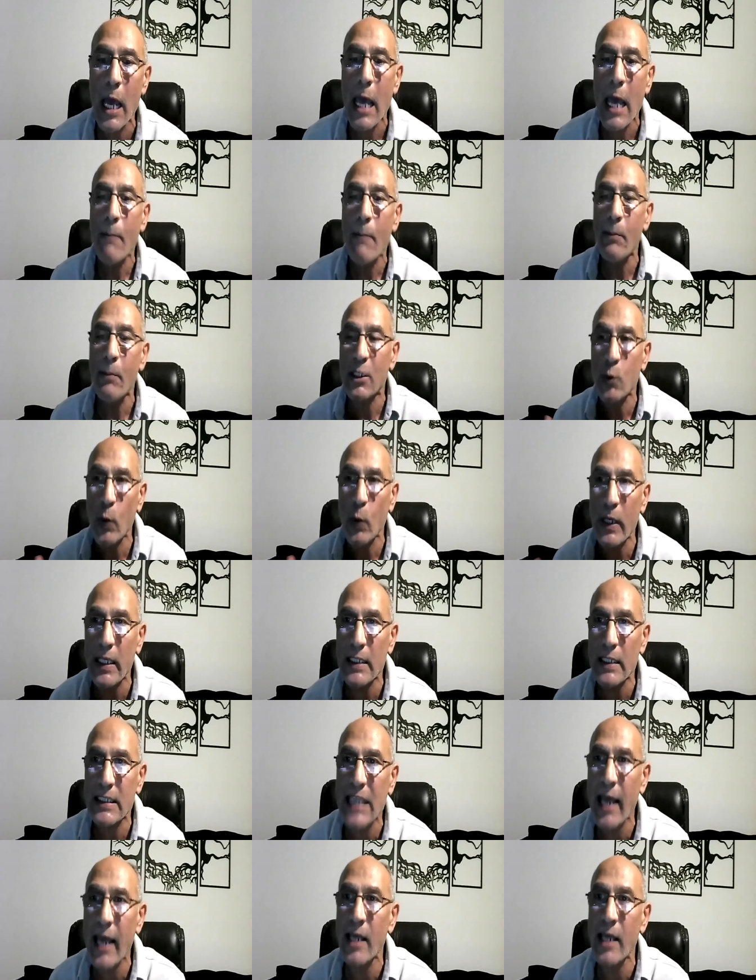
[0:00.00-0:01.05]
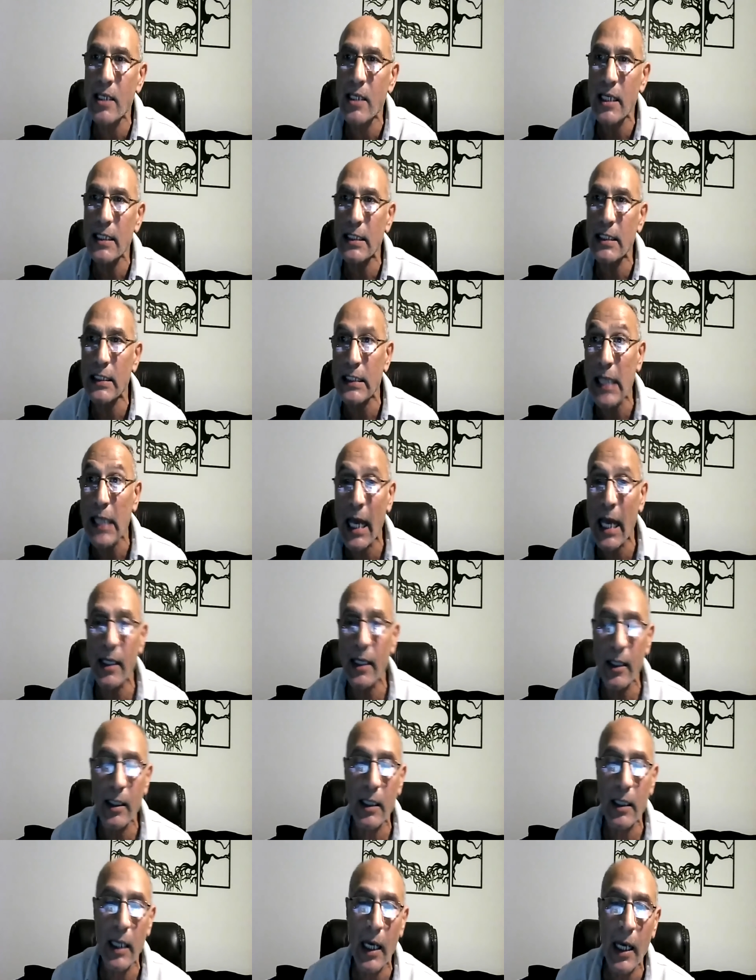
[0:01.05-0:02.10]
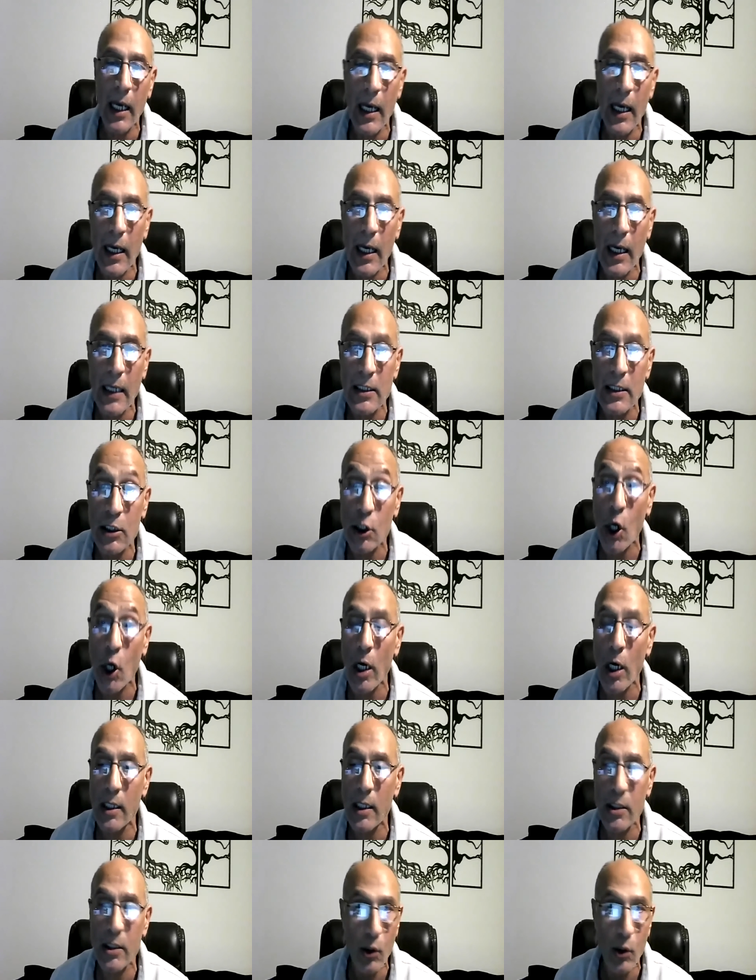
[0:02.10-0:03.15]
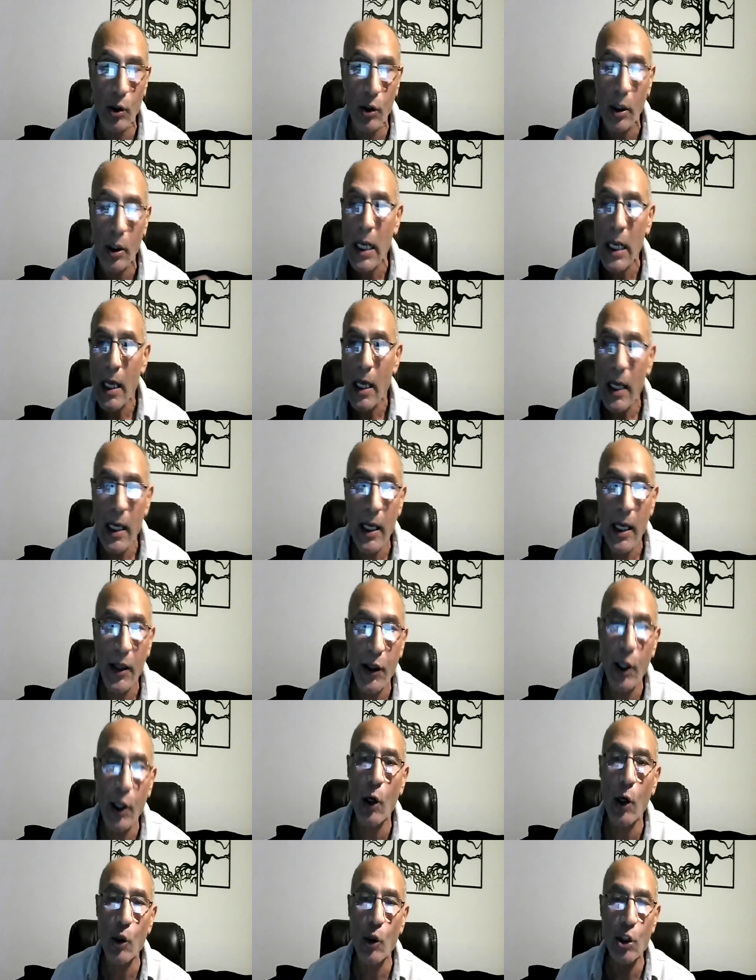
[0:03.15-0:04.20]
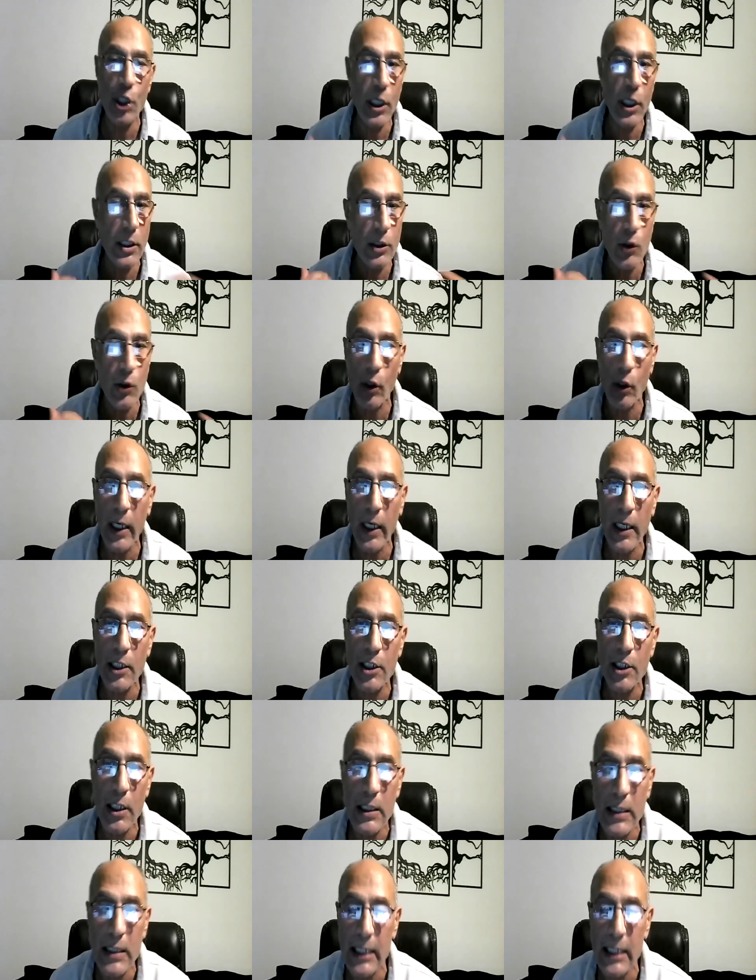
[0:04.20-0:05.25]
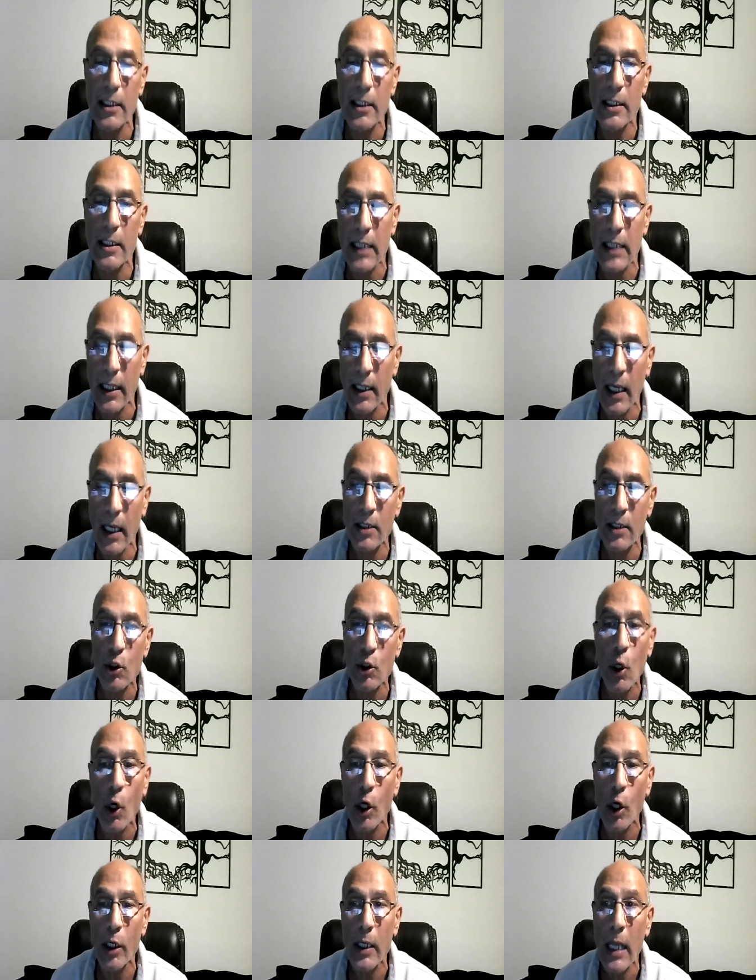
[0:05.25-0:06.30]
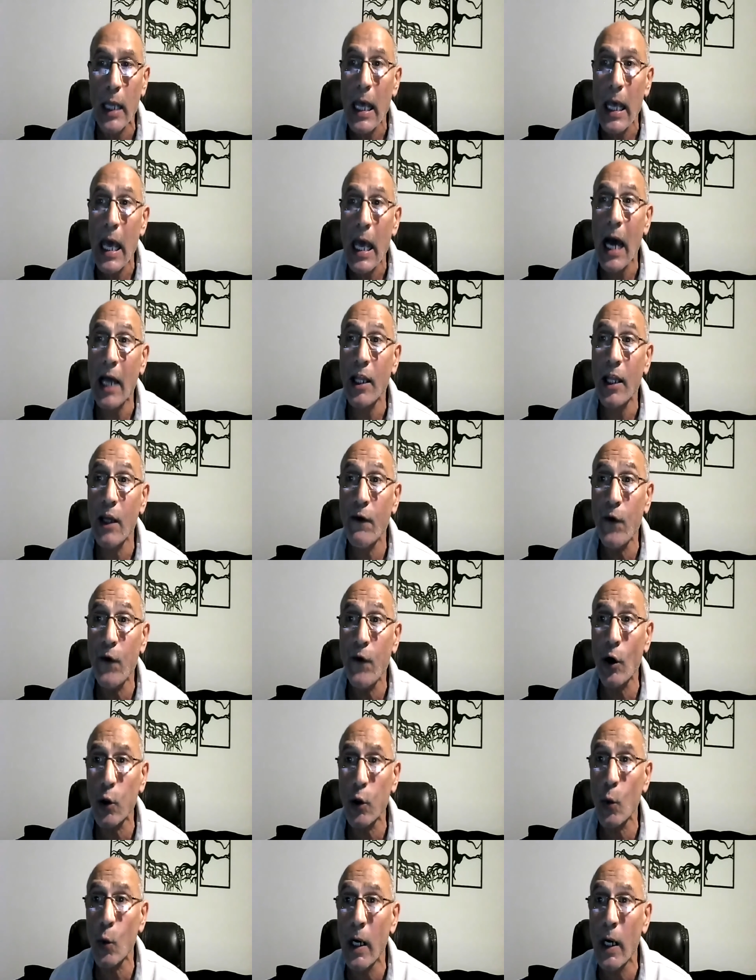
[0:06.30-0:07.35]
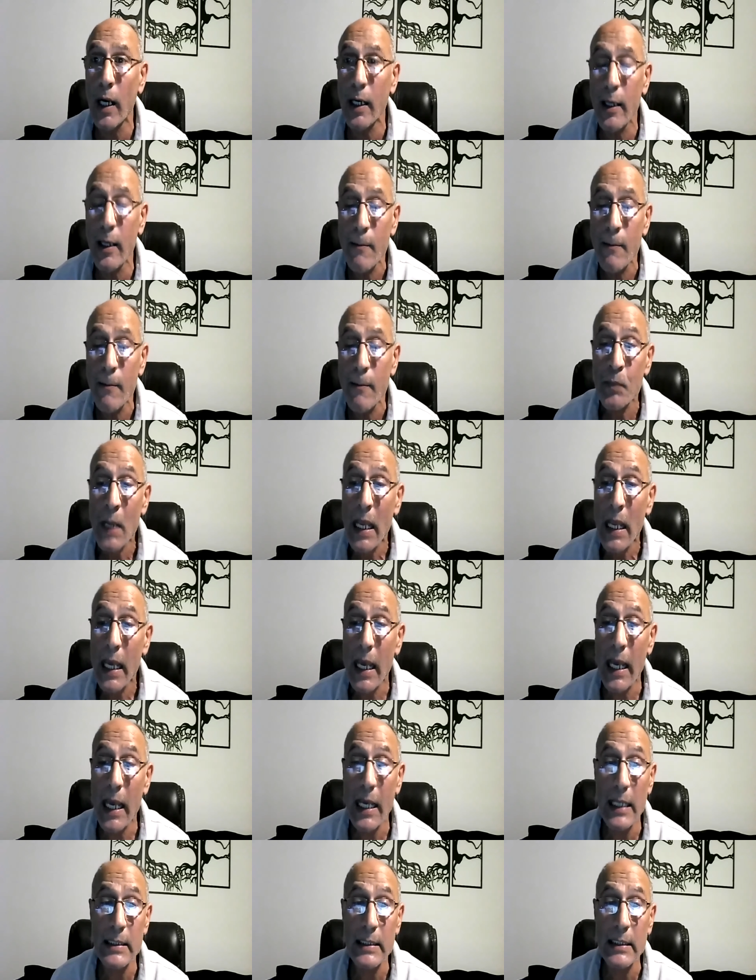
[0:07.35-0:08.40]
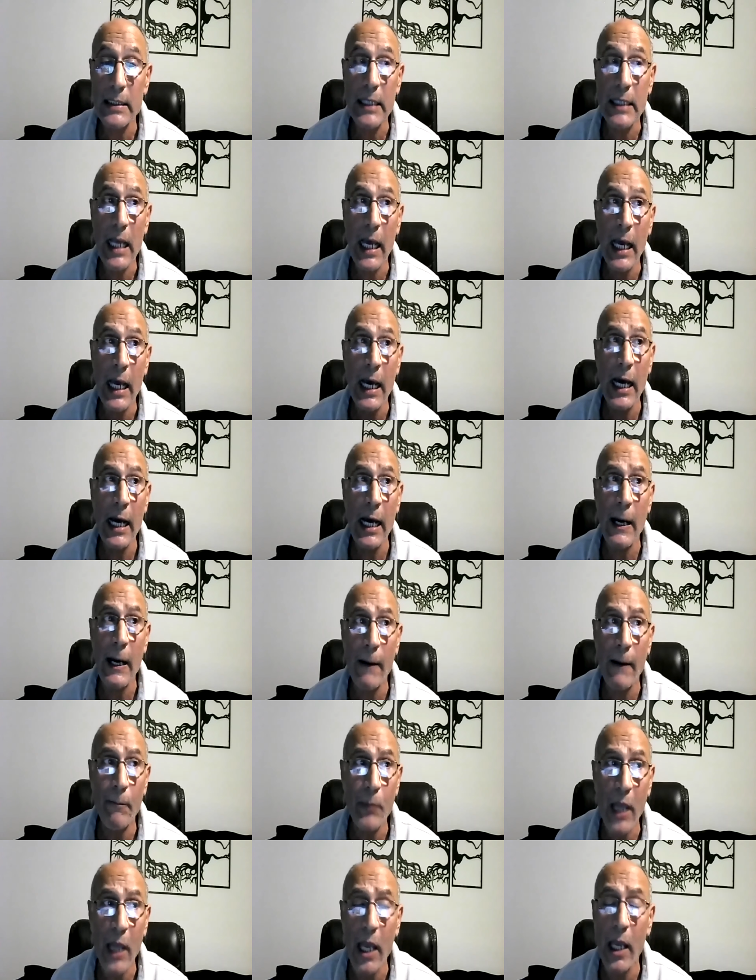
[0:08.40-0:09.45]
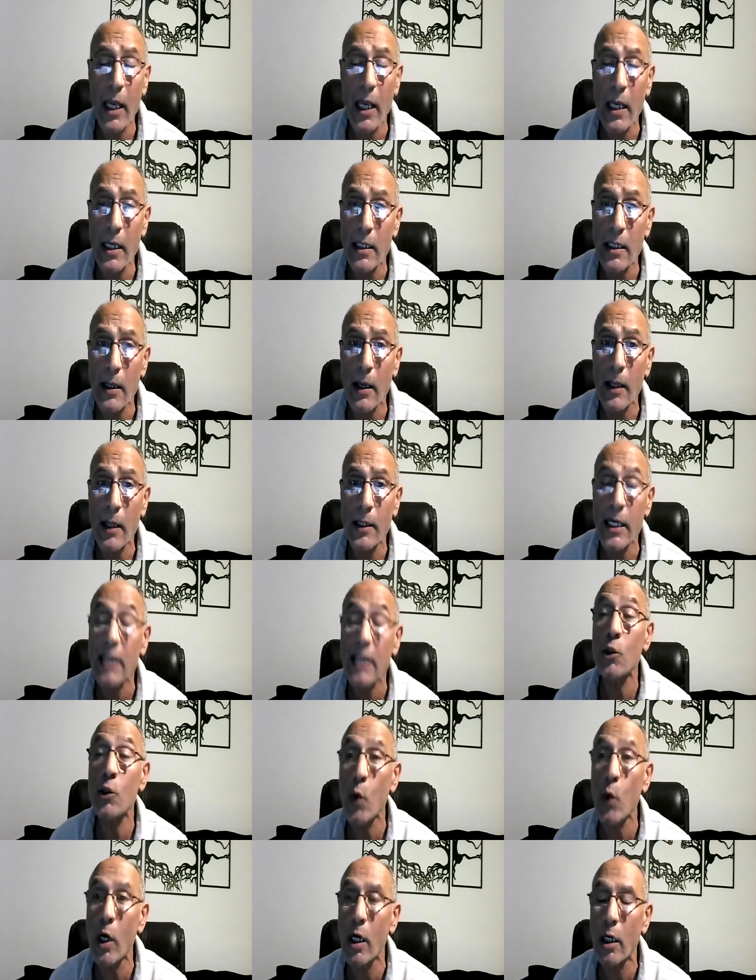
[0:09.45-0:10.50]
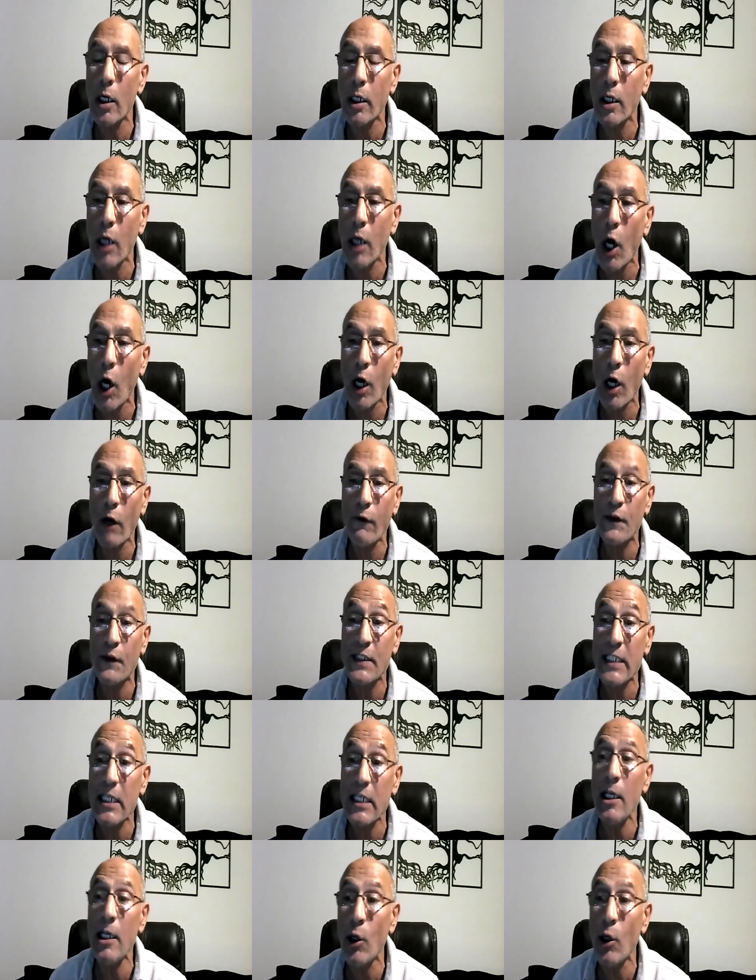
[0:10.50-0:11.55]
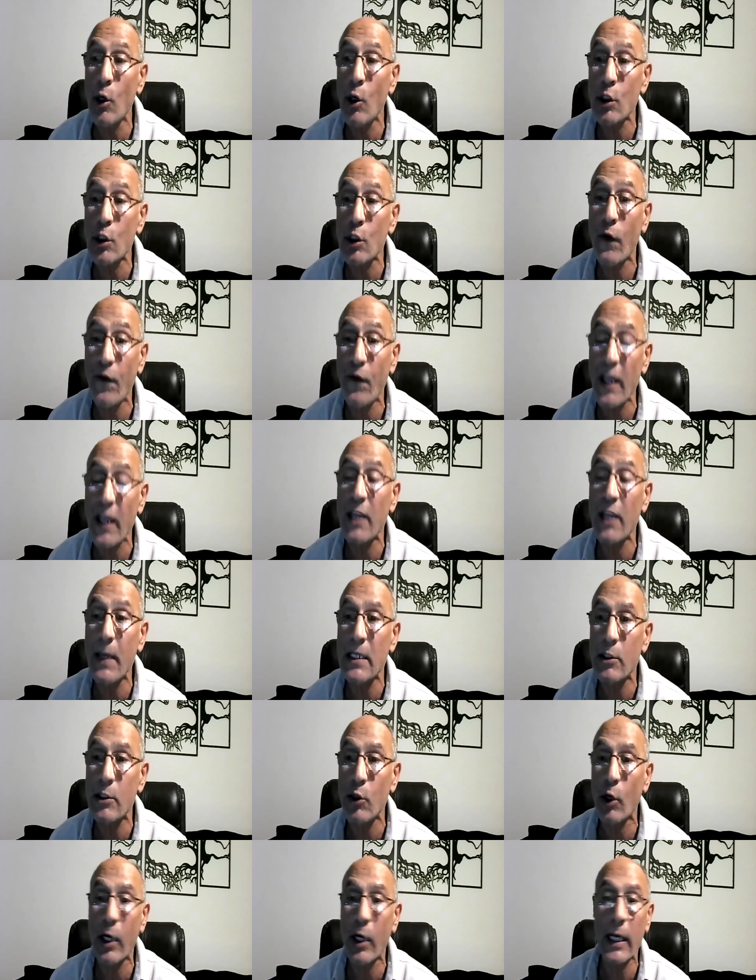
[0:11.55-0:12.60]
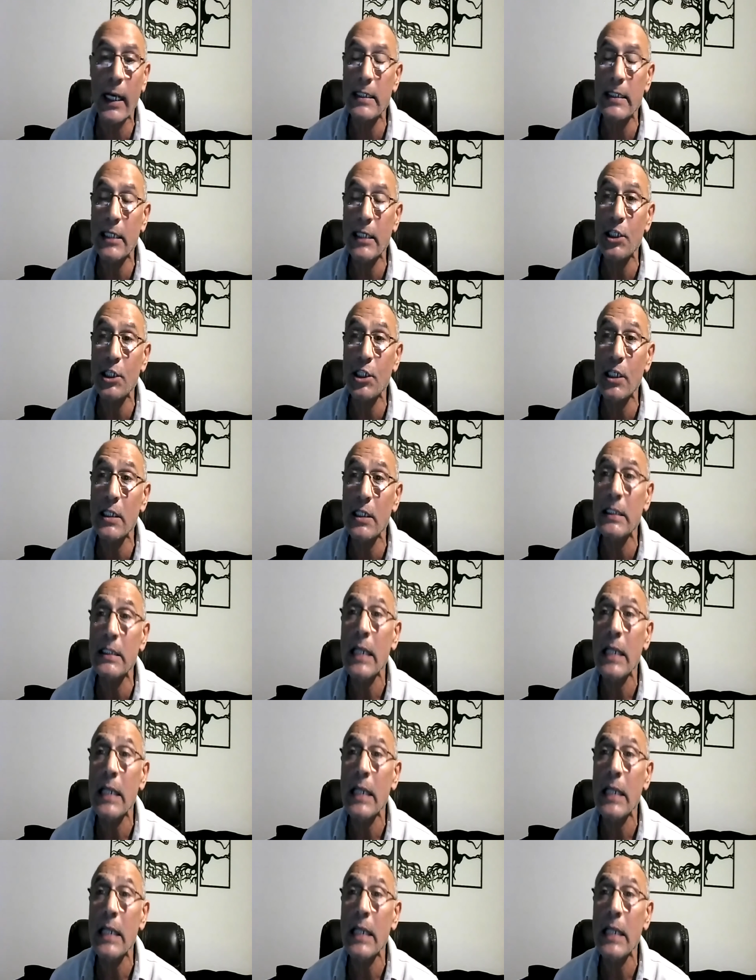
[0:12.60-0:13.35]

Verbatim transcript: between scientists and uh, scholars or uh, theologians or religious leaders and, and so on. And the fourth one is uh, a network of CEOs of faith-based organizations